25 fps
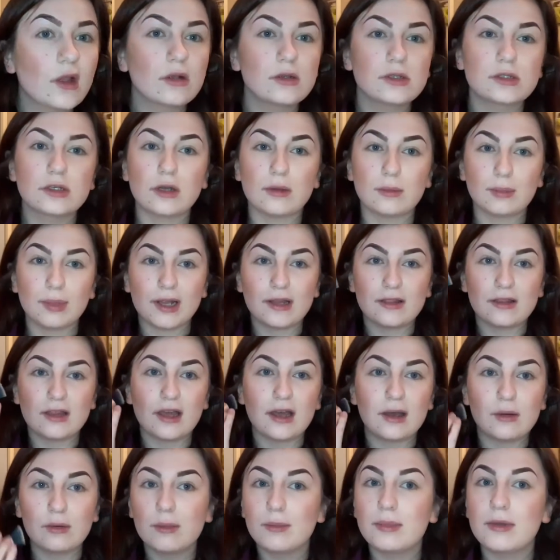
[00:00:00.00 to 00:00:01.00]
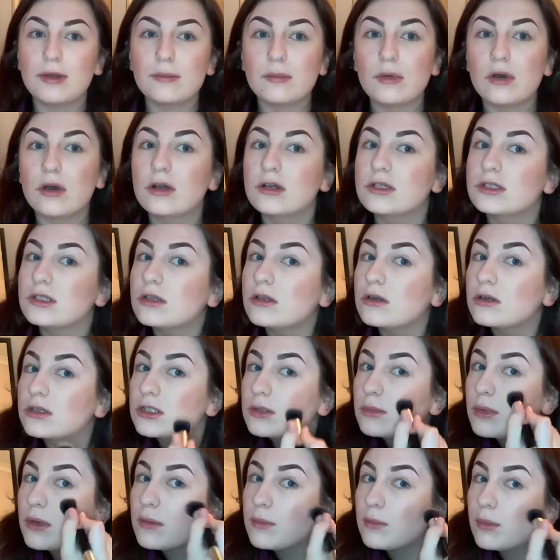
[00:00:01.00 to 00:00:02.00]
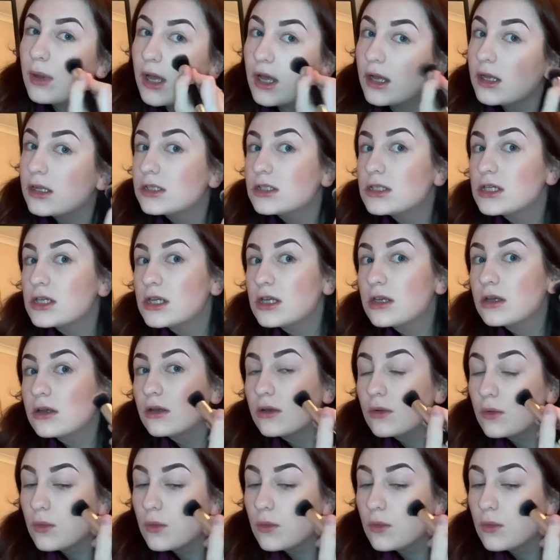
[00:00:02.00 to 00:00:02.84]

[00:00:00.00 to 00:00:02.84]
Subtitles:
Just gonna blend that out a bit more because it looks a bit patchy.